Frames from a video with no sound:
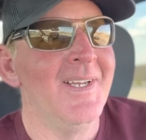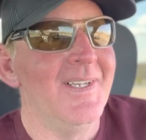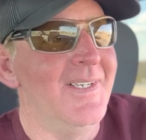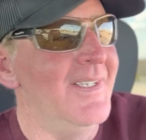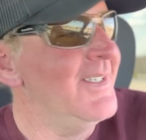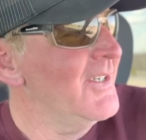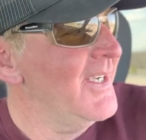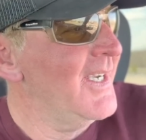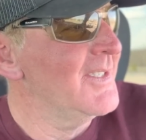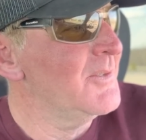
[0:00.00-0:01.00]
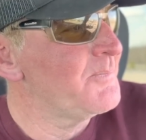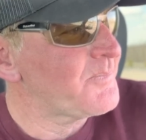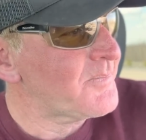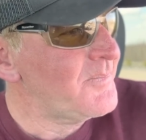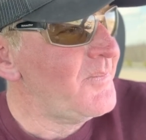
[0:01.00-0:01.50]
Okay, guys,
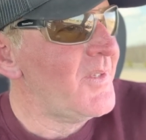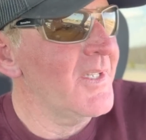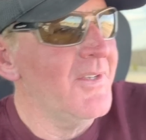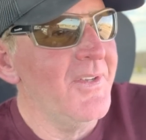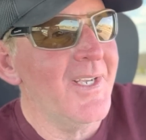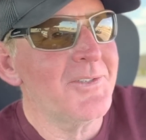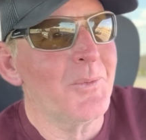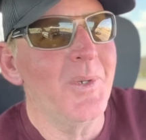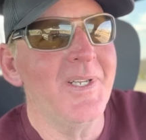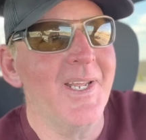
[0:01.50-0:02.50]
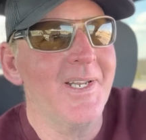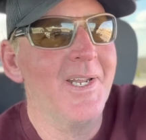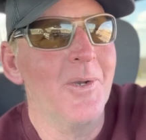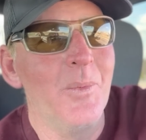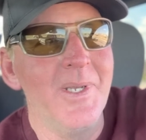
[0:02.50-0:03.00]
I'll give you guys the rundown
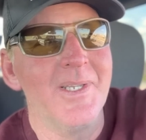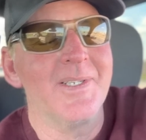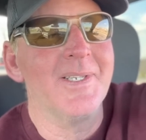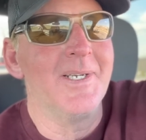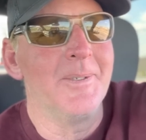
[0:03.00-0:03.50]
how it went.